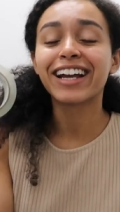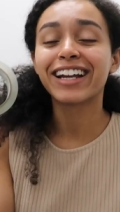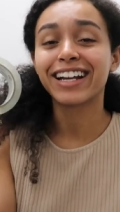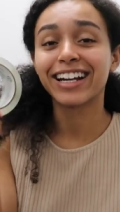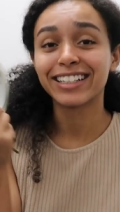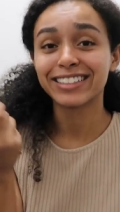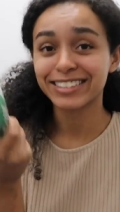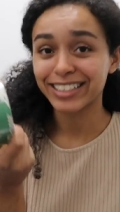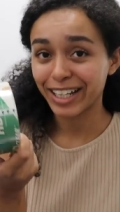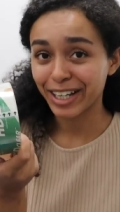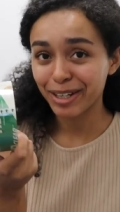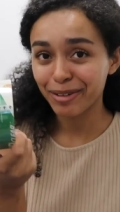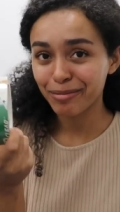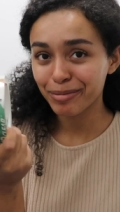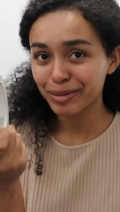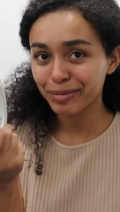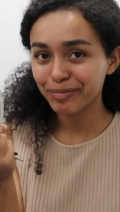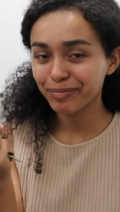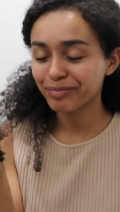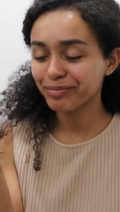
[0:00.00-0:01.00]
got tape,
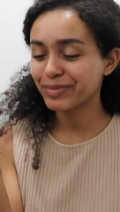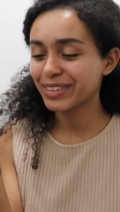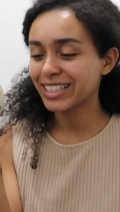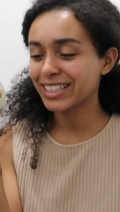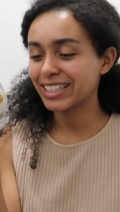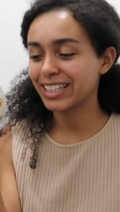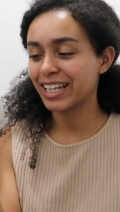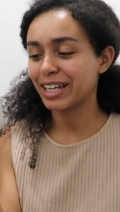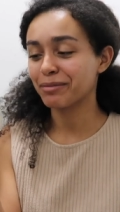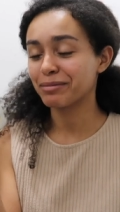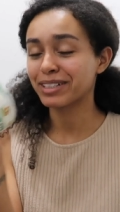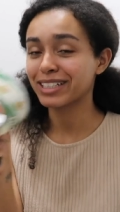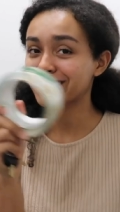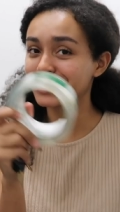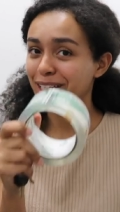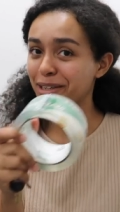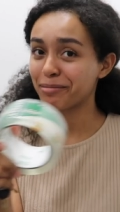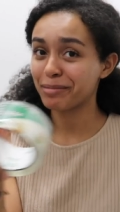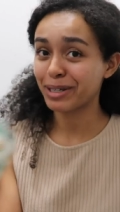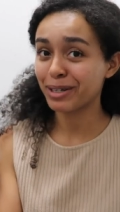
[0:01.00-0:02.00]
and I'm going
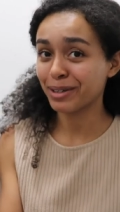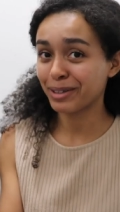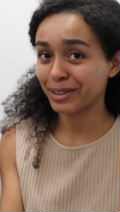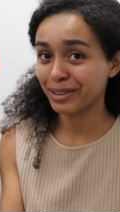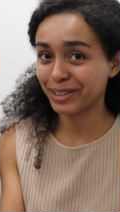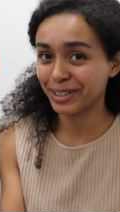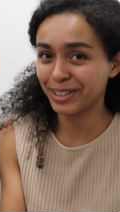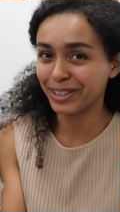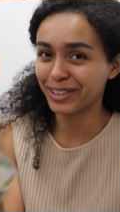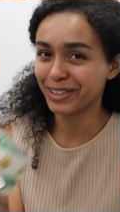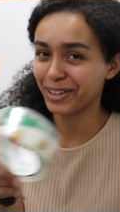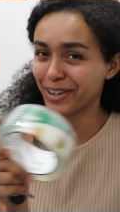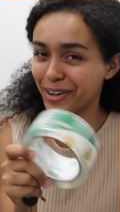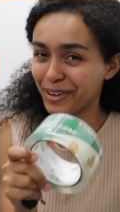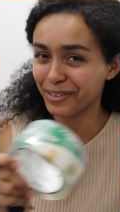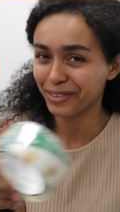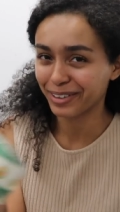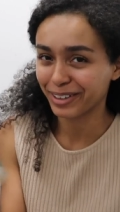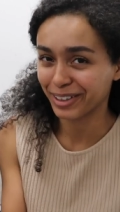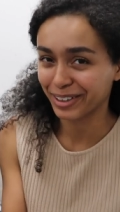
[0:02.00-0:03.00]
to tape the
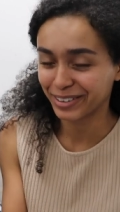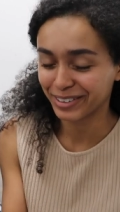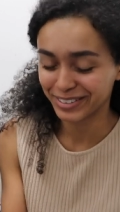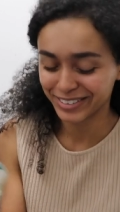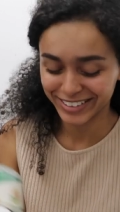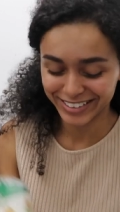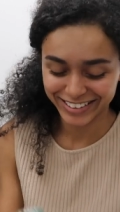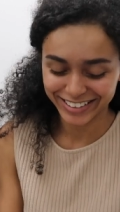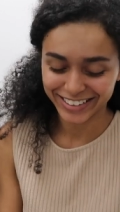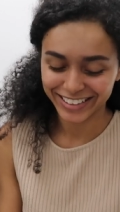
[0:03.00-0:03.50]
whole clothes.